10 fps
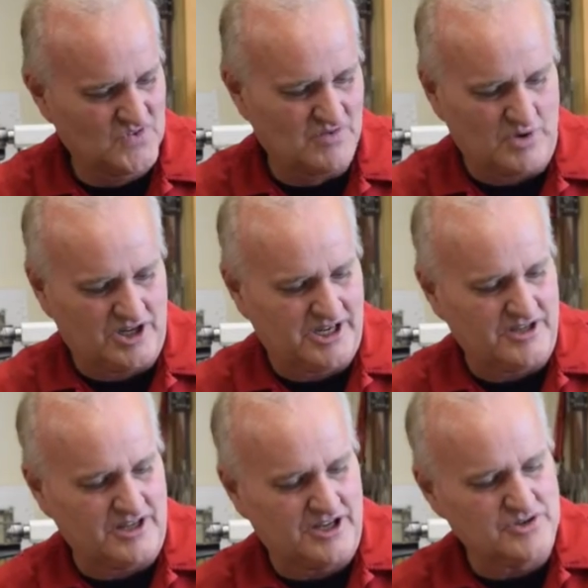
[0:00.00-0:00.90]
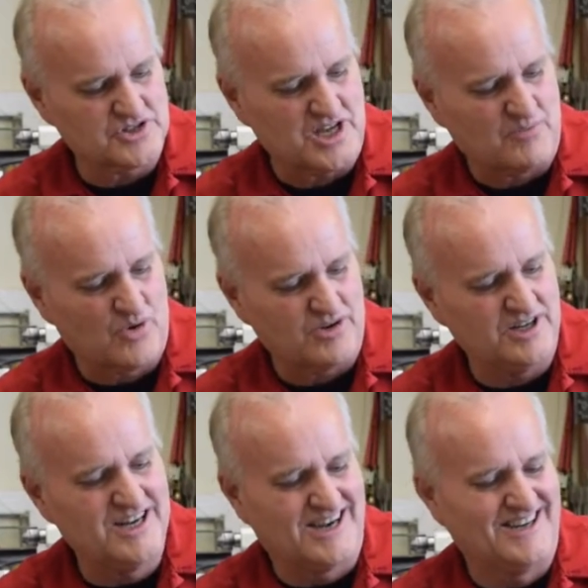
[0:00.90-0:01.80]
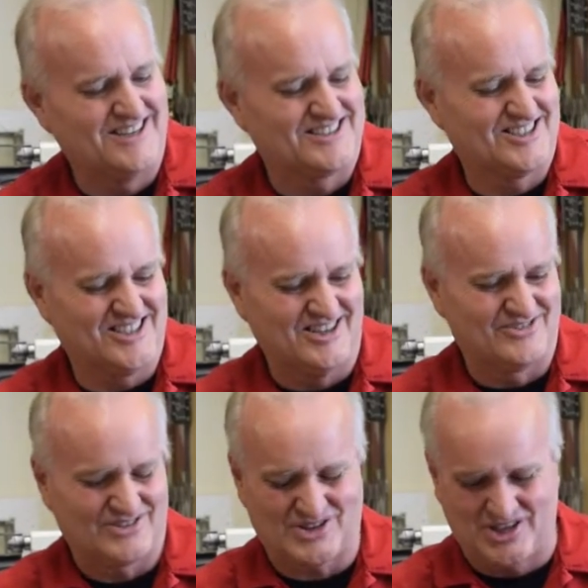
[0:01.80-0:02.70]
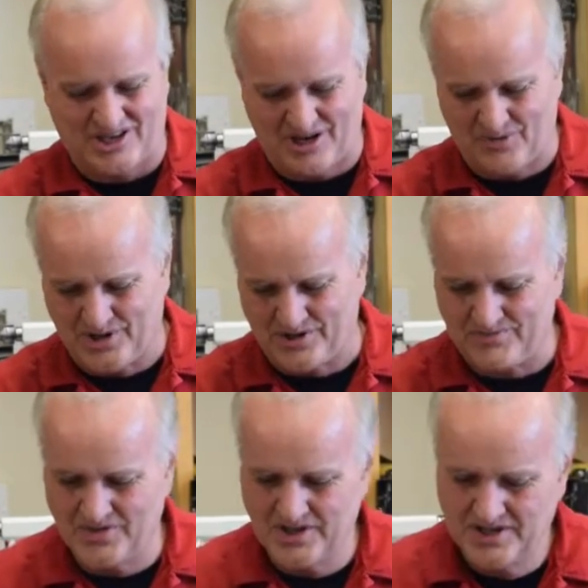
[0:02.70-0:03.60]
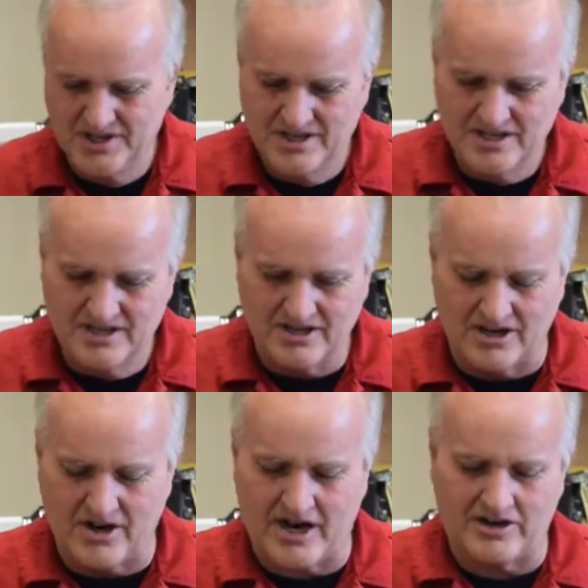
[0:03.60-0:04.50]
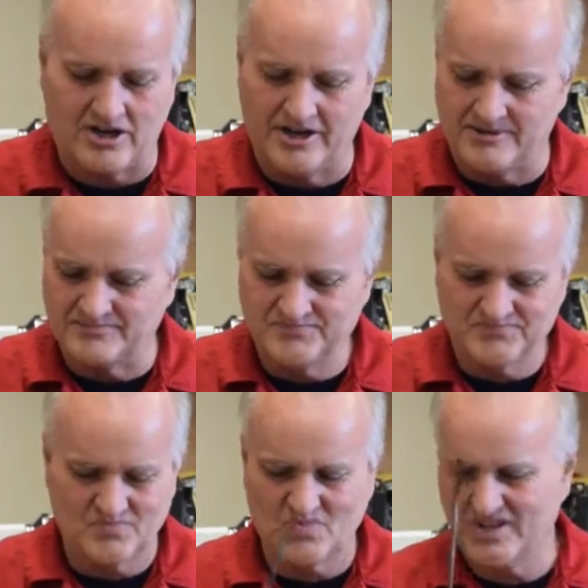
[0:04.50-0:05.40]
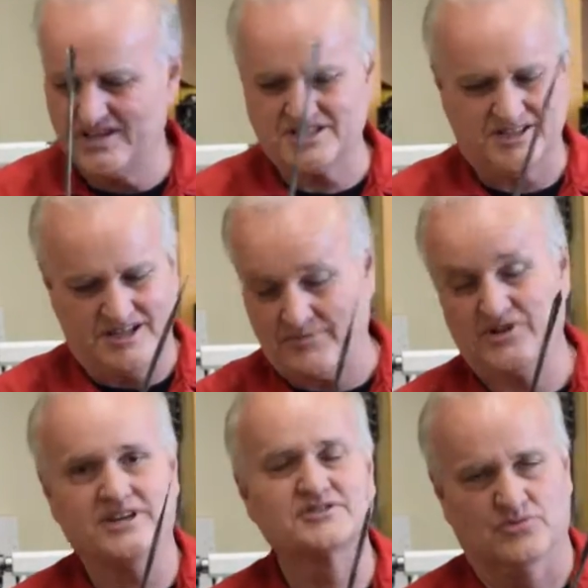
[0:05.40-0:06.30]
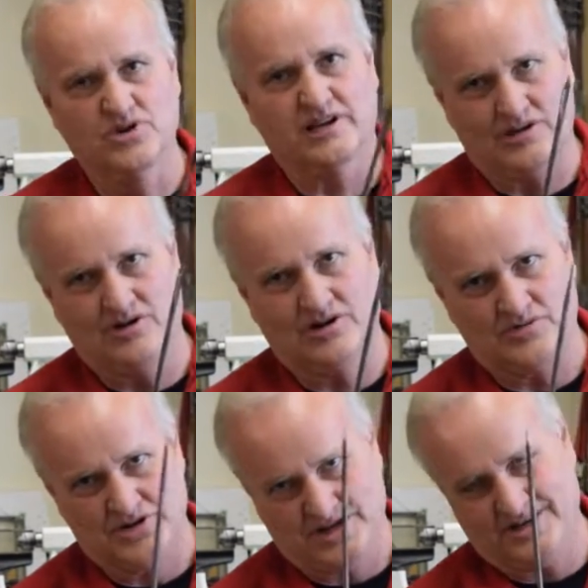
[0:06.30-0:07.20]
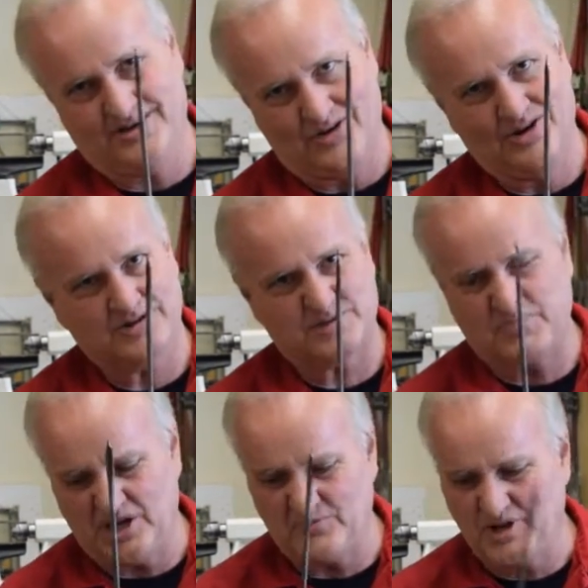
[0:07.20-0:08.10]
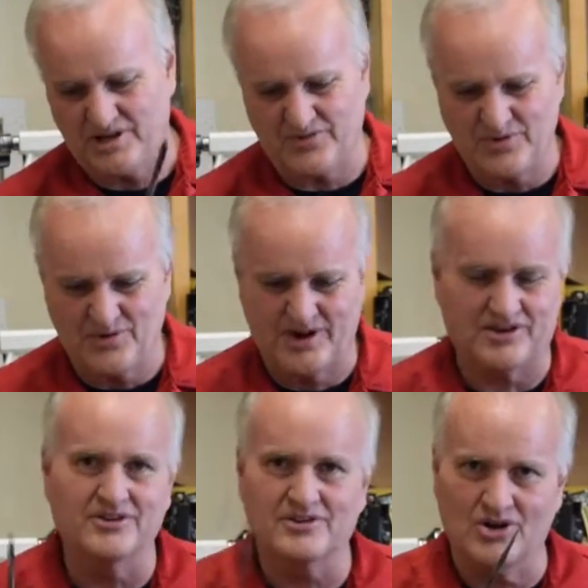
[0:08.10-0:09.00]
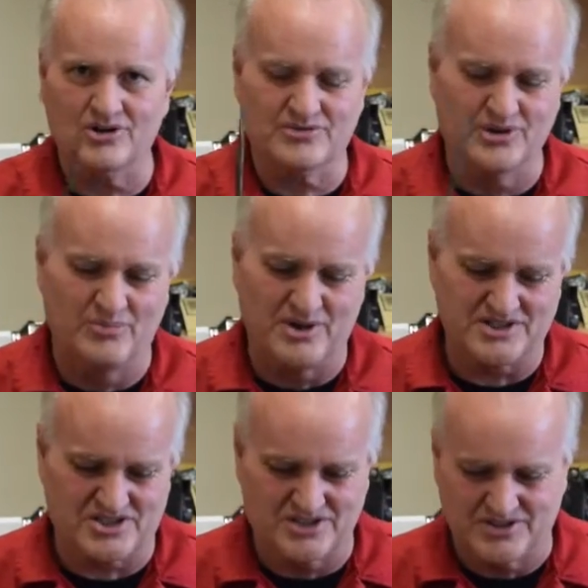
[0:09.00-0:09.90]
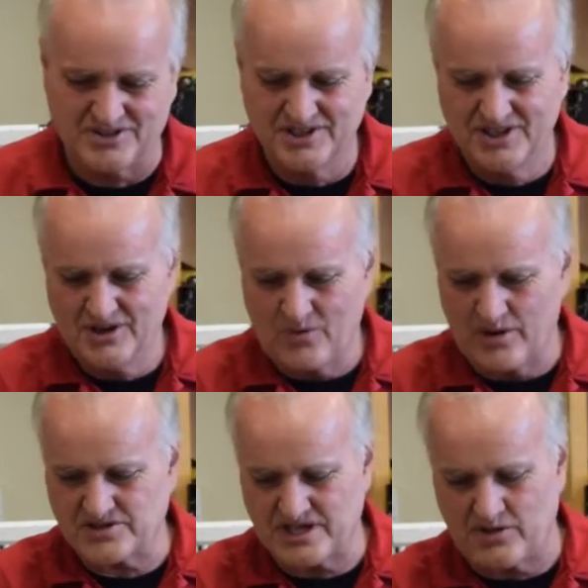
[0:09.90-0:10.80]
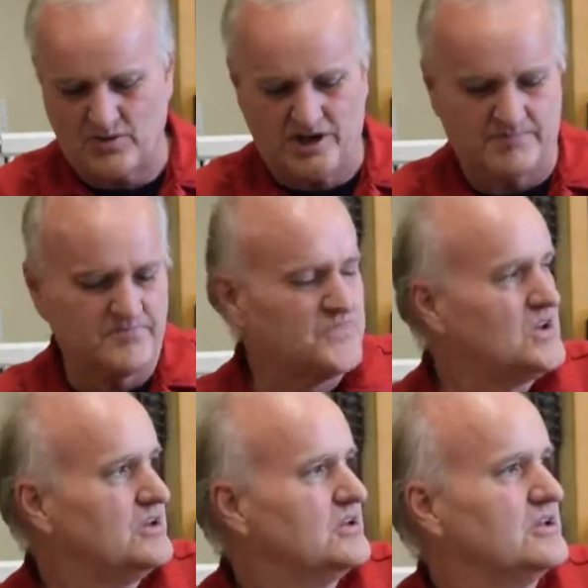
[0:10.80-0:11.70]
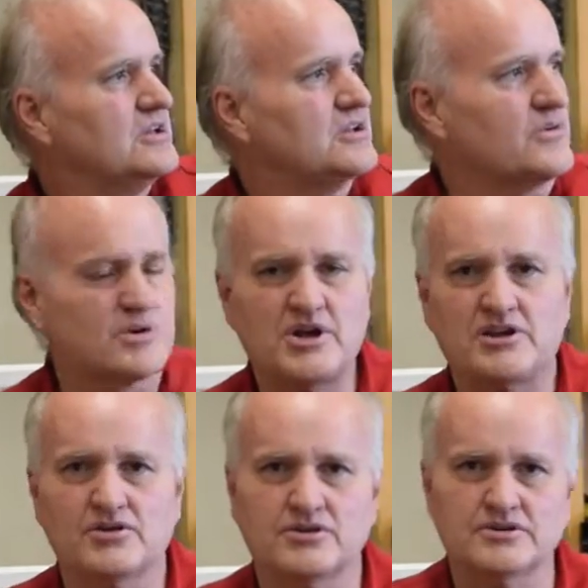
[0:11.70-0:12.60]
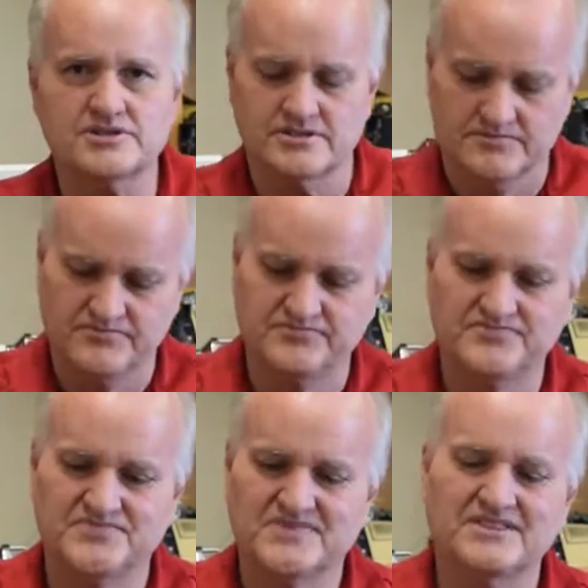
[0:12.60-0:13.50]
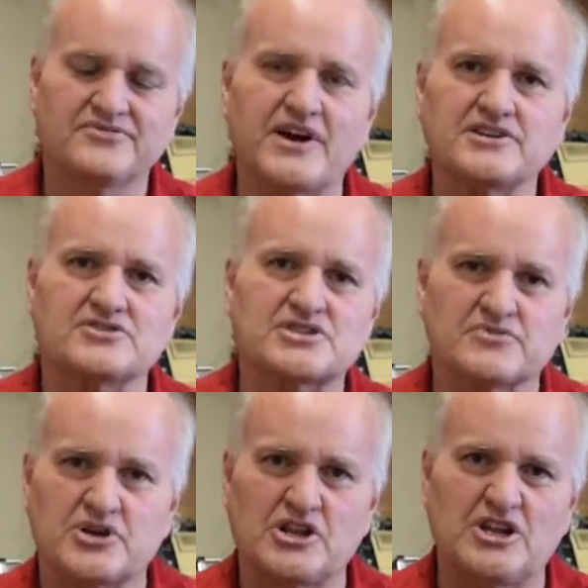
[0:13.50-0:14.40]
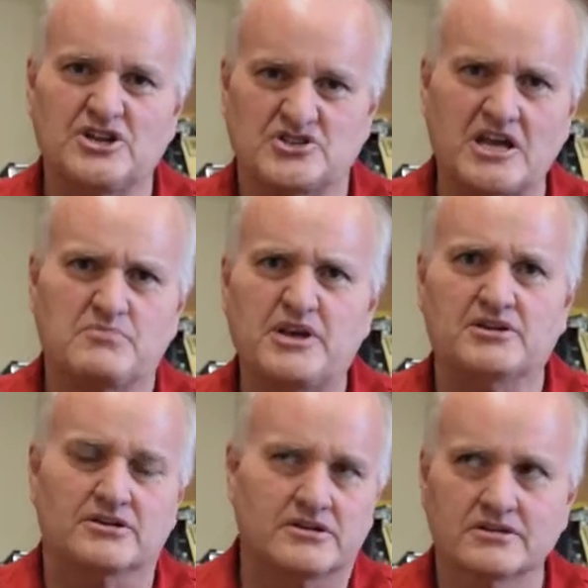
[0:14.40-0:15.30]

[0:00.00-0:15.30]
man, I use that more than I ever thought I would. All right, here's a really long one. You can get a long spade bit if you want, and then long drill bits too. Works out well. You want to make your holes? Find yourself one of these. Egg beater.